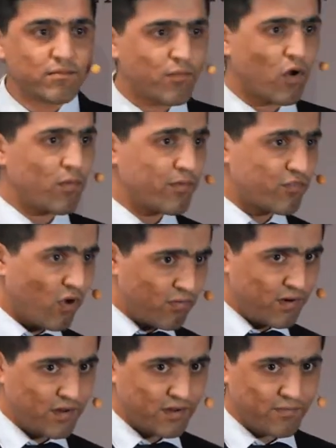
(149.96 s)
Problem
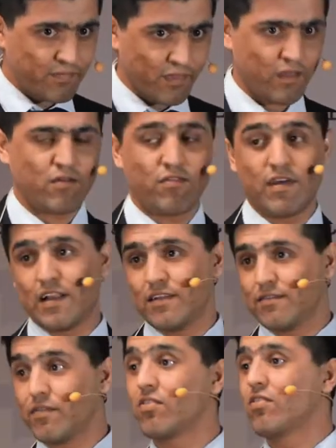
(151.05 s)
solved? Well,
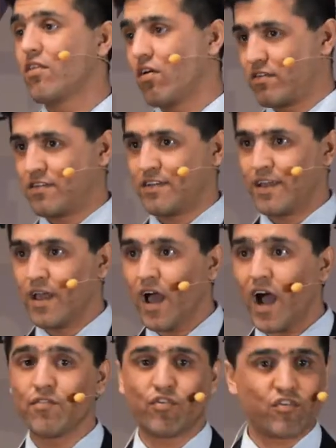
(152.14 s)
not.
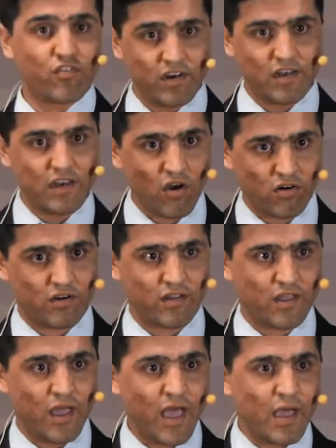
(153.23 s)
Unfortunately, not.
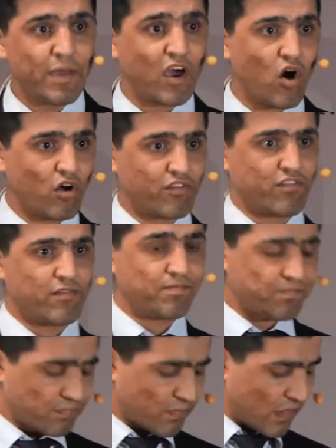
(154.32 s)
Because
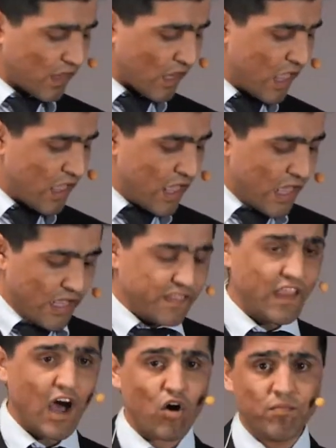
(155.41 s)

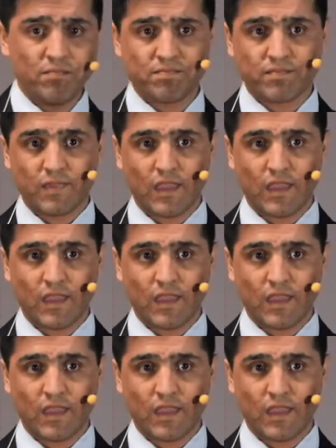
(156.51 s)
now